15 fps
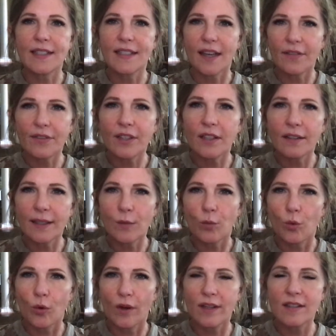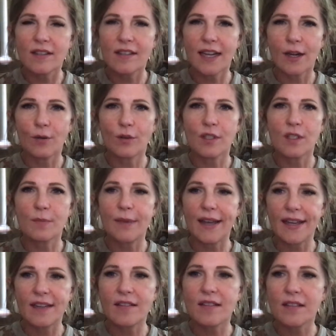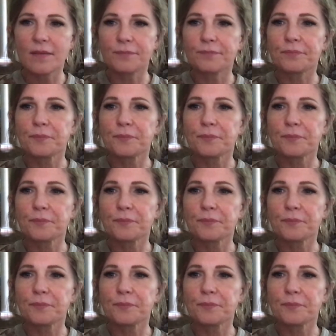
definitely want sacred space.